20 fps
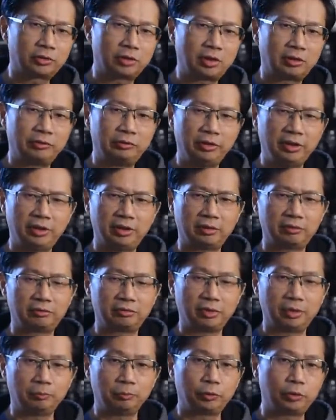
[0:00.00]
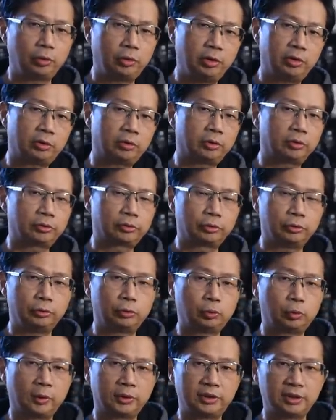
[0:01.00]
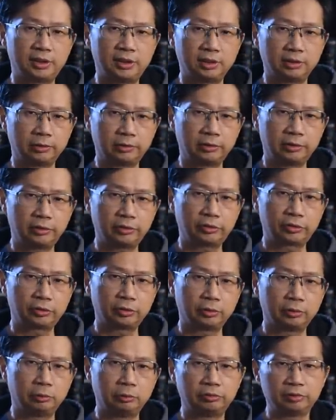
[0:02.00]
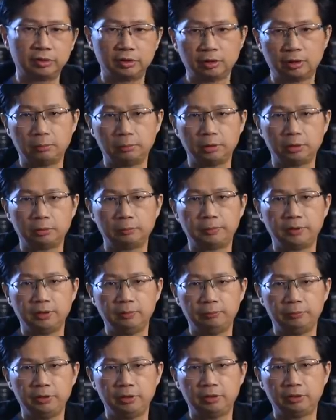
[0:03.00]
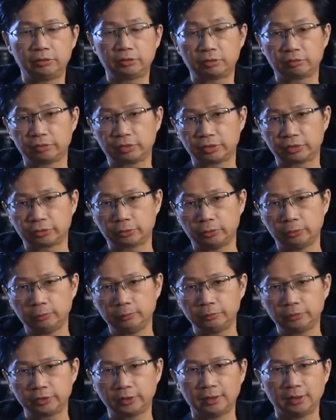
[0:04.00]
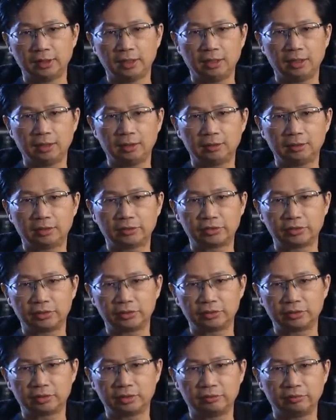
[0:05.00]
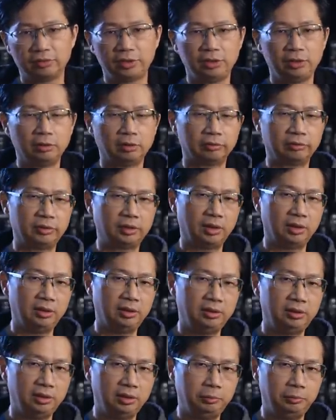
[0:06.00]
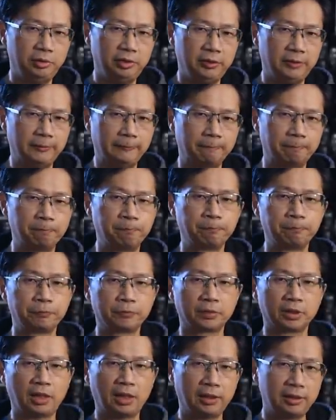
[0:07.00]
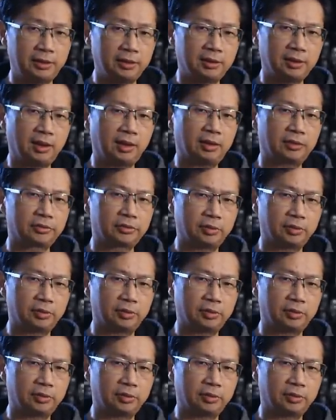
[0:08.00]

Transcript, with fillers: are rated from 30 Hz to 20 kHz with a nominal impedance of 6 ohms and a sensitivity of 90 dB. I did ask